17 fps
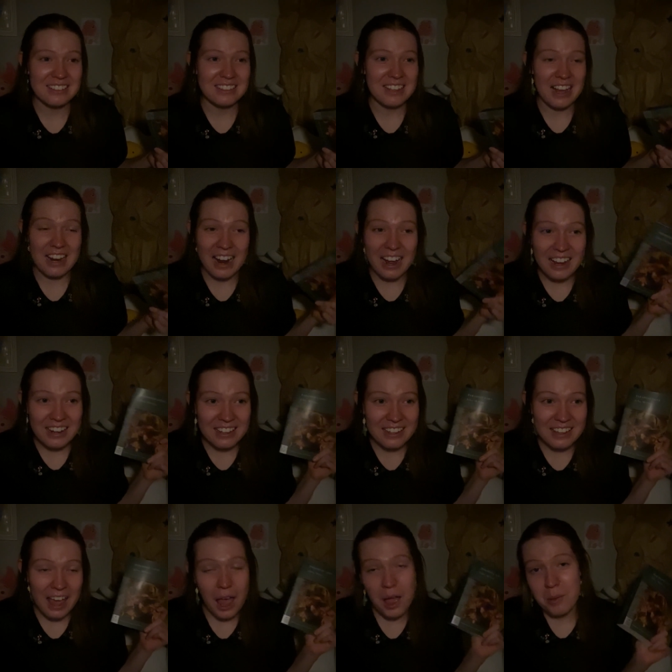And I
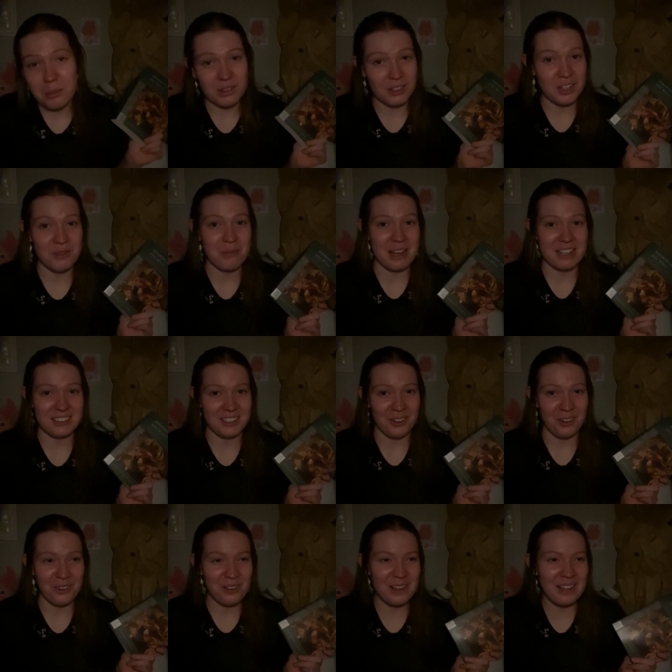can't believe
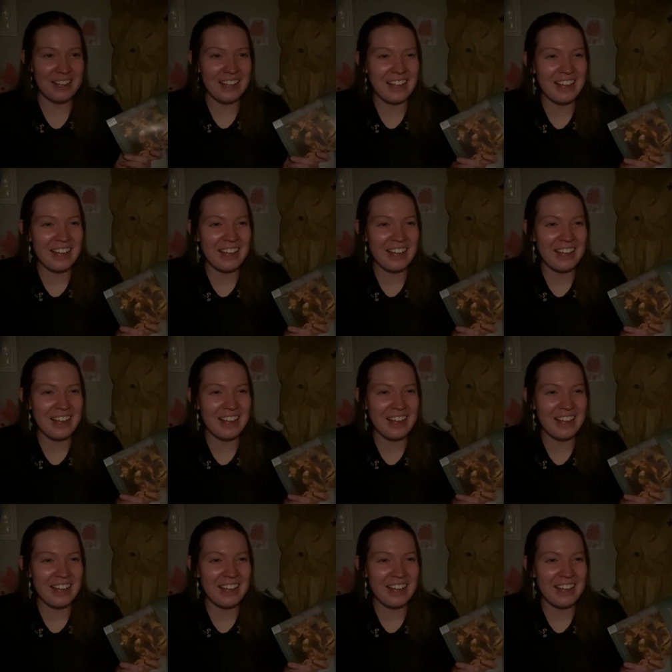myself.